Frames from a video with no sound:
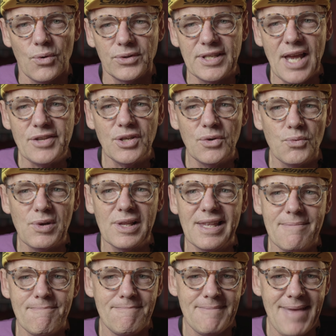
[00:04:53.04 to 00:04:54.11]
does it
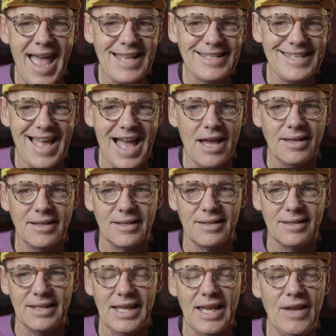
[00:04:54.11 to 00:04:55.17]
really matter
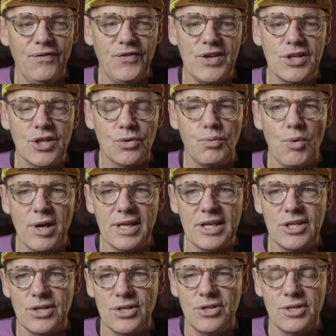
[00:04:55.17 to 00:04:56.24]
if you just want to
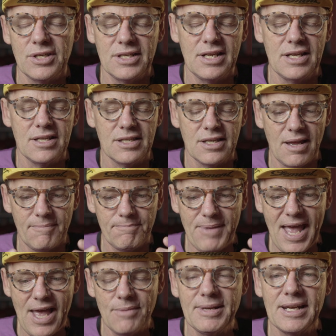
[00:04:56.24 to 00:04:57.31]
use this
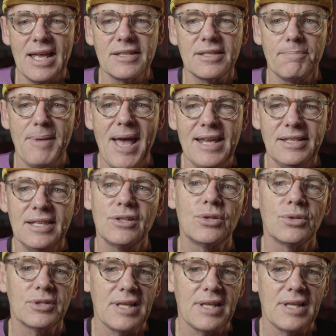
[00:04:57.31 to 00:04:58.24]
power meter as a pacing tool,